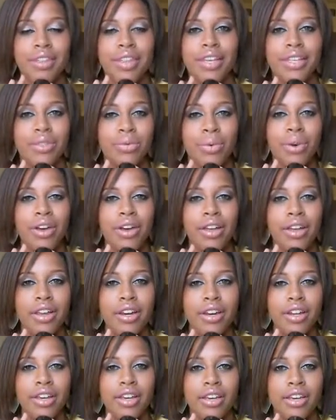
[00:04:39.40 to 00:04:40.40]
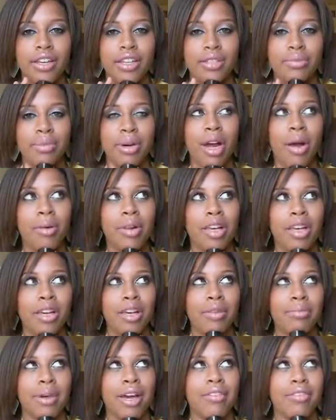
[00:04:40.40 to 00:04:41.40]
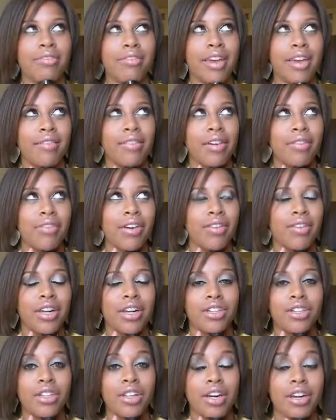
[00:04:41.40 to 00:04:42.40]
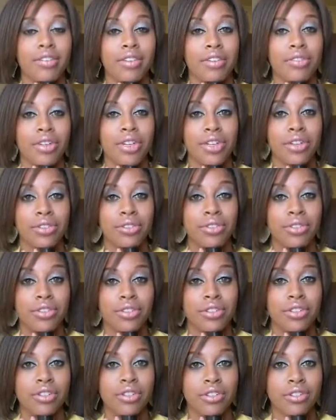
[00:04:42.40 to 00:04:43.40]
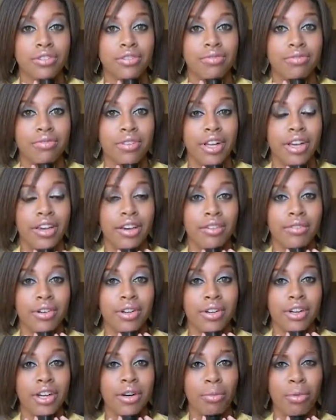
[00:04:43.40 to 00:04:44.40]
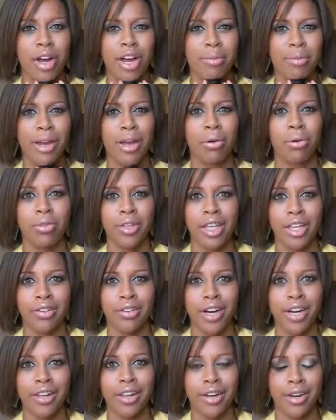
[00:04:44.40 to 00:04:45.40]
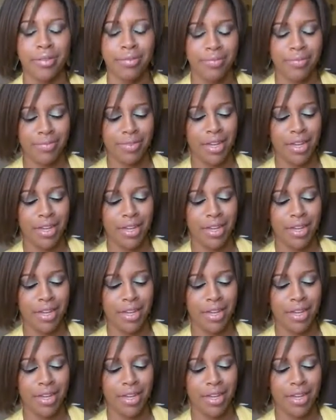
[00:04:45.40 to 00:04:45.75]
This one is probably my favorite foundation that I've ever used, ever, and why am I holding it right there?